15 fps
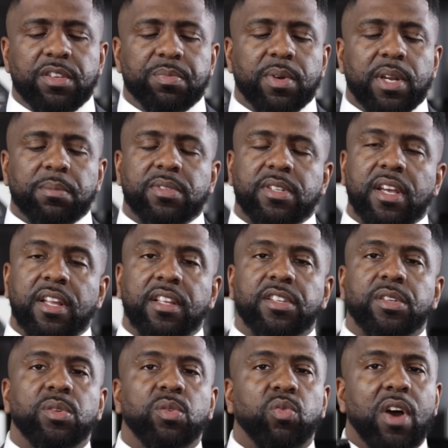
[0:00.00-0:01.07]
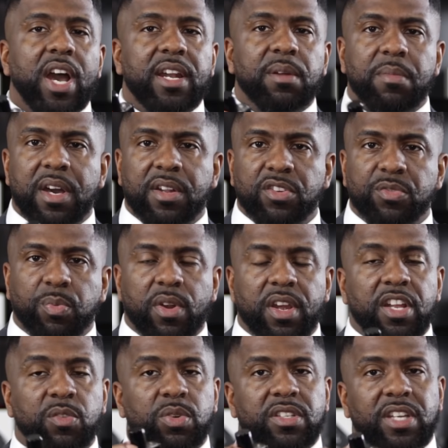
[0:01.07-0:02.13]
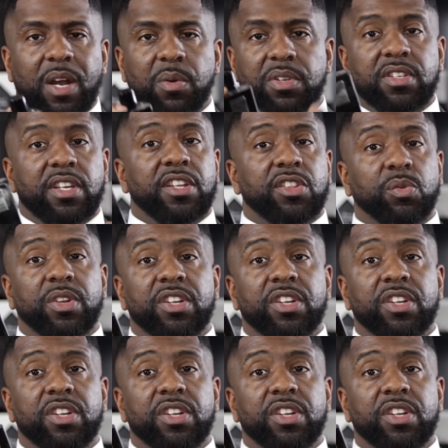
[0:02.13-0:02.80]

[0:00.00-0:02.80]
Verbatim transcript: but I'm telling you, right amount of sprays, which I would say 3